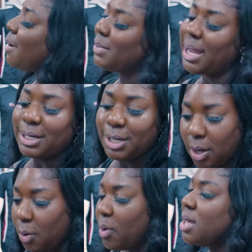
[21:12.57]
I'm like,
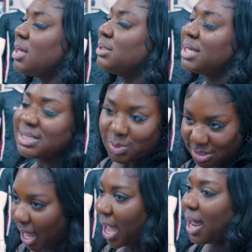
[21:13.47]
no, this
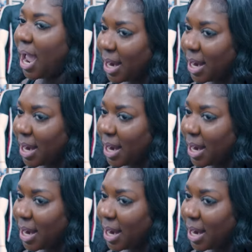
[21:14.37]
was not.